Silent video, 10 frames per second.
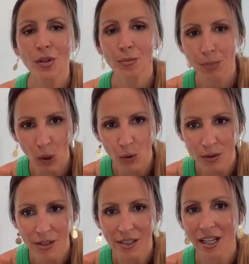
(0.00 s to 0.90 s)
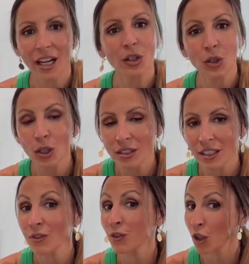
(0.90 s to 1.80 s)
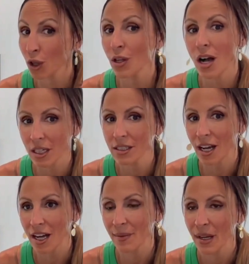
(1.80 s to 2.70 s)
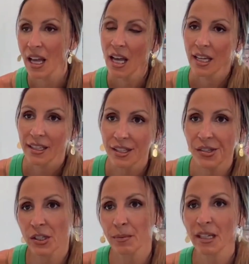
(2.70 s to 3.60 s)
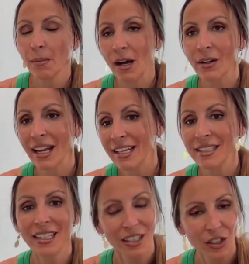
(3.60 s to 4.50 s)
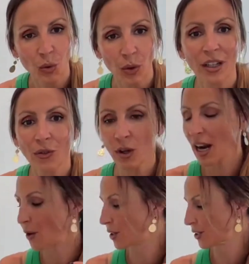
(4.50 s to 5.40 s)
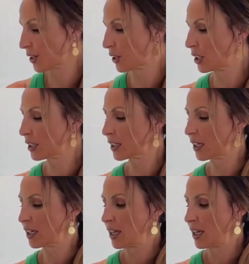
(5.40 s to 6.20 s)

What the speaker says: the bones and I cooked it for a long time. This took me about 18 to 24 hours to cook.